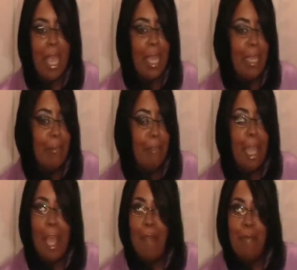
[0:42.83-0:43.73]
and
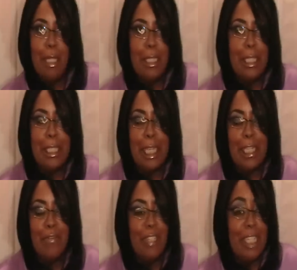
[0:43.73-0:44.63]
they have been
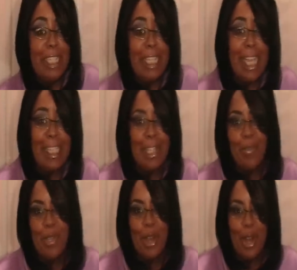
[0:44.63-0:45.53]
successfully sexy
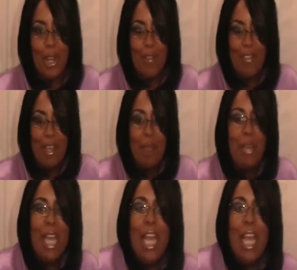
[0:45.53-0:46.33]
with all of them.